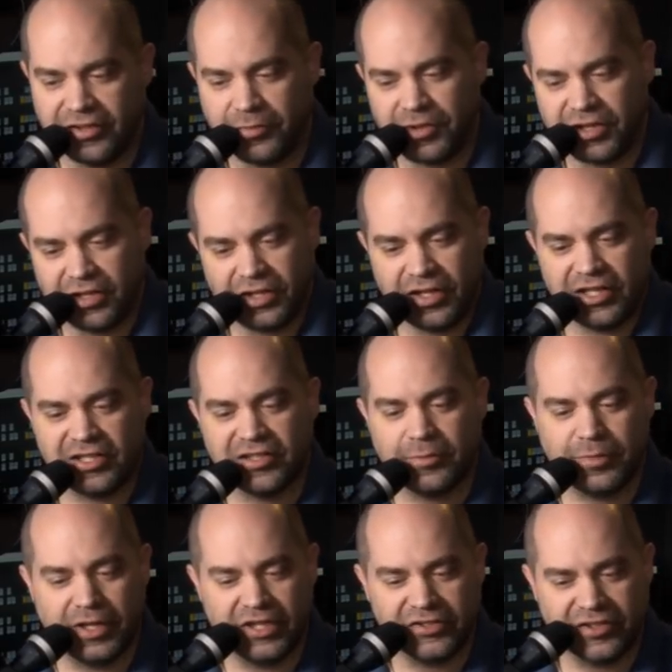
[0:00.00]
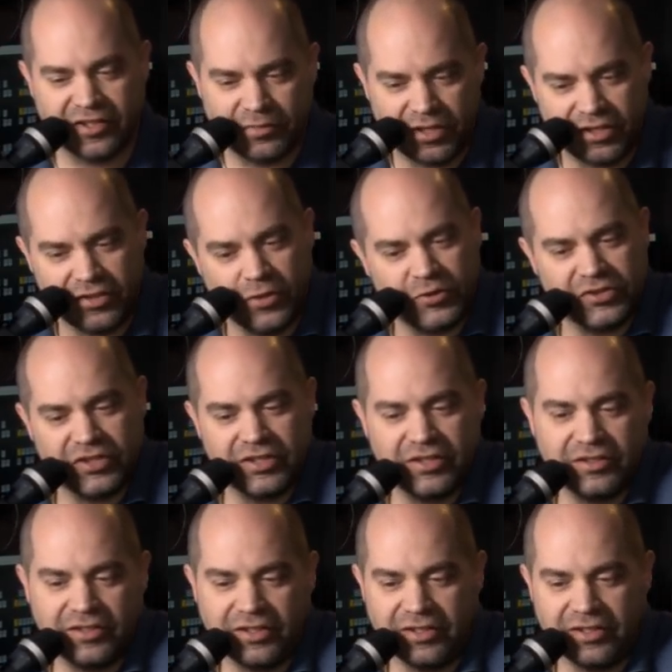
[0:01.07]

something that anybody's going to be using